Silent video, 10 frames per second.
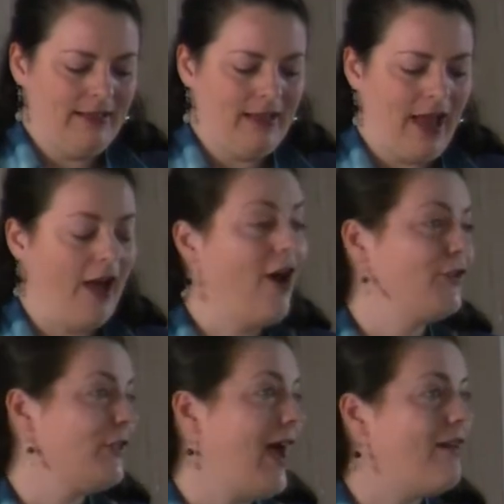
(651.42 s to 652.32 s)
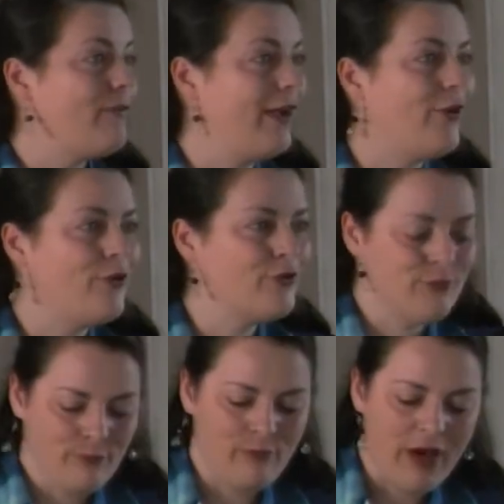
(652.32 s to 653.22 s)
I also have my
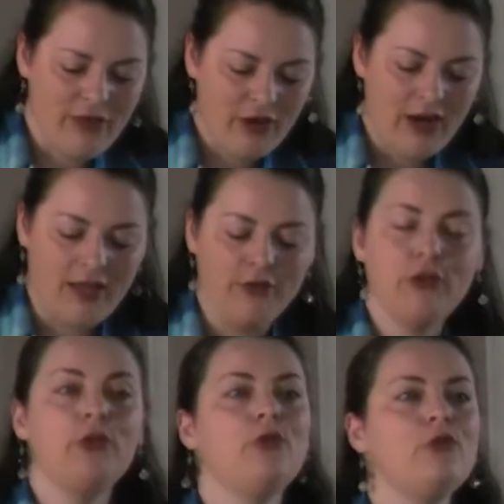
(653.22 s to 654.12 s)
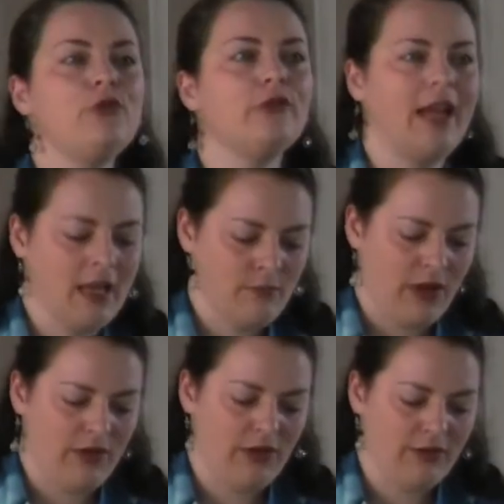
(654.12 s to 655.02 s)
own mother and 2
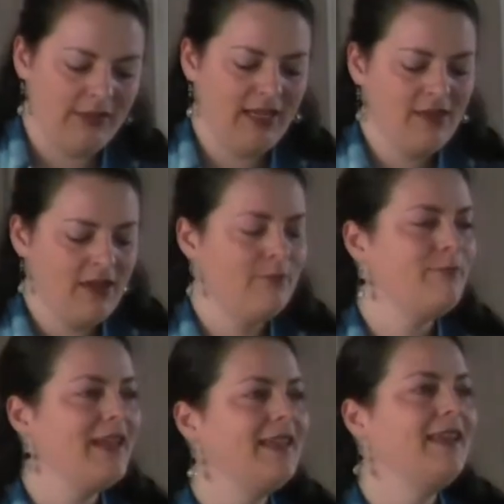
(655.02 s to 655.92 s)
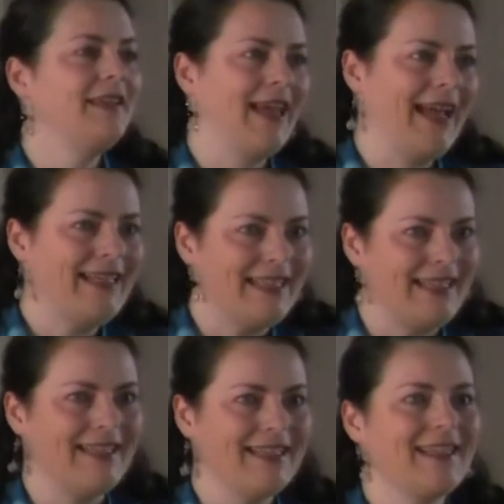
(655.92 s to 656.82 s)
grandmothers in their
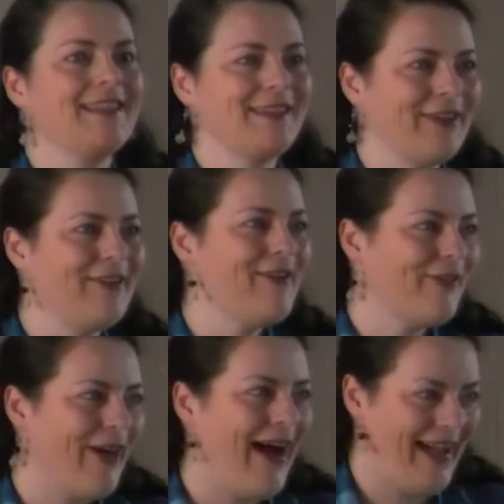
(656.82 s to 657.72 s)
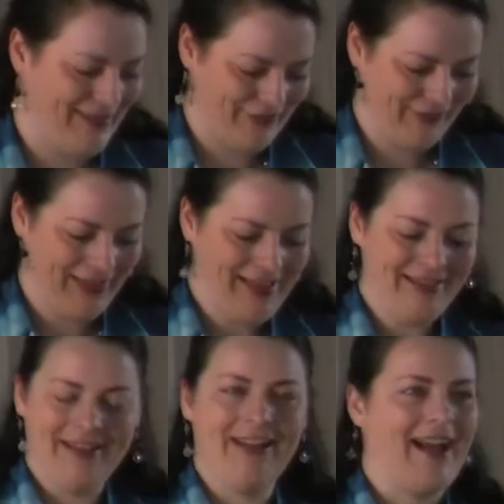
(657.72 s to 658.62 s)
mid-90s still alive.
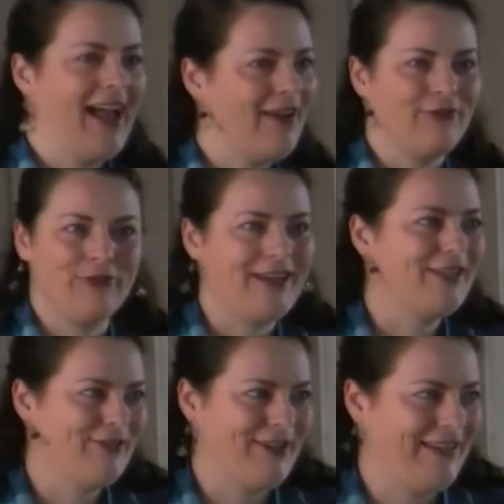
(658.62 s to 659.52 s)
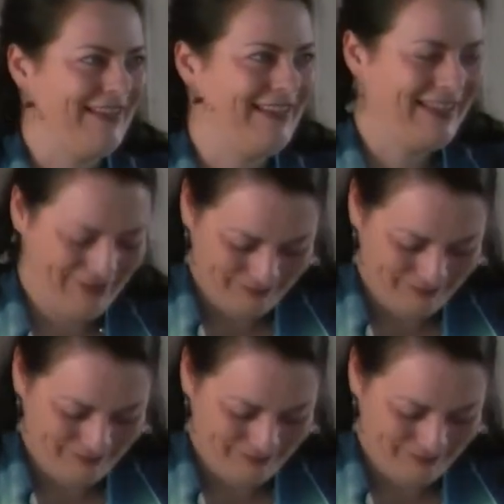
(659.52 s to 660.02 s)
I have great genes.